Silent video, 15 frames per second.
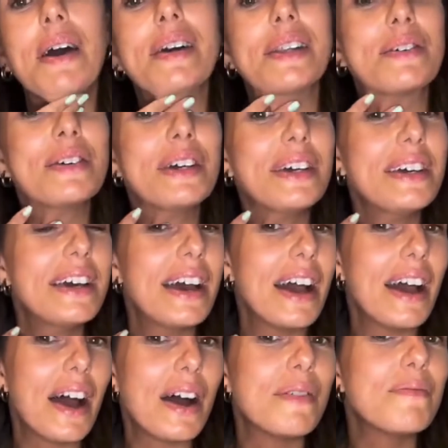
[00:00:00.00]
out in
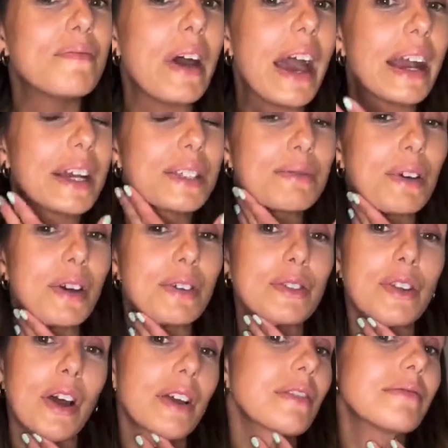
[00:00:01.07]
um, eczema
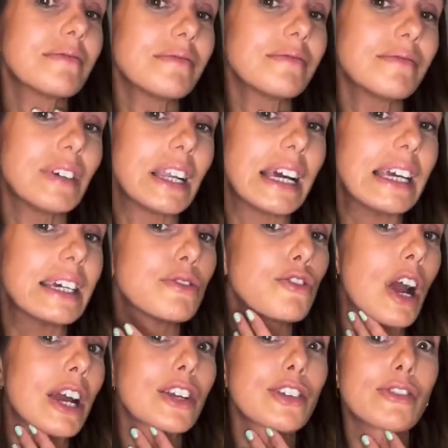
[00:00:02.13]
and like related
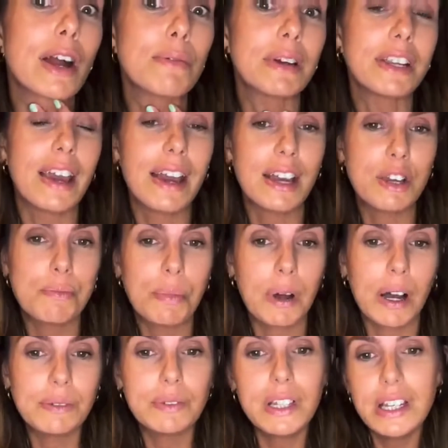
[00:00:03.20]
rash around my neck.
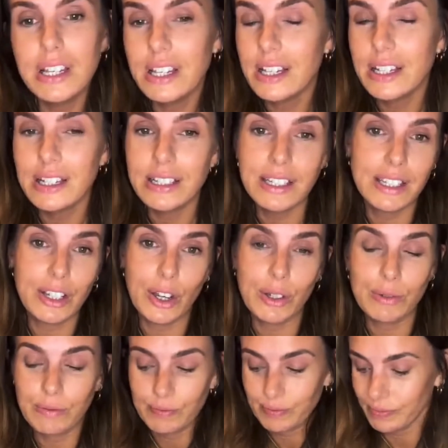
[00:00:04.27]
But, you
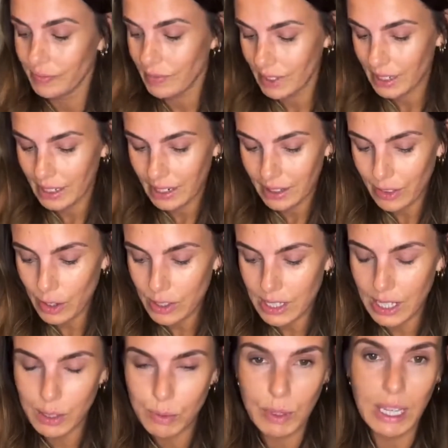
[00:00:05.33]
know, those
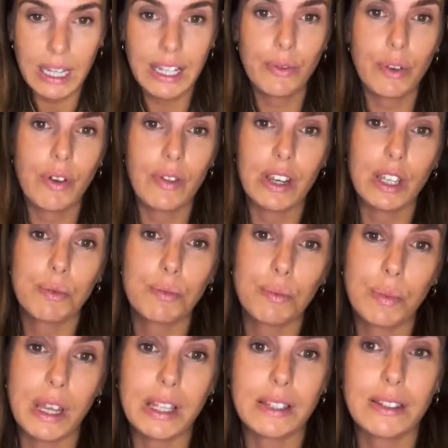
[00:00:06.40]
things we can live with and it's,
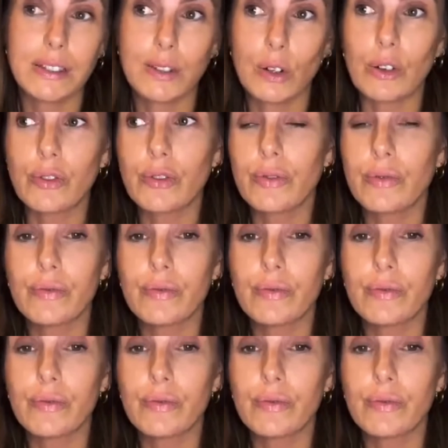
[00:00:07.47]
it's sort of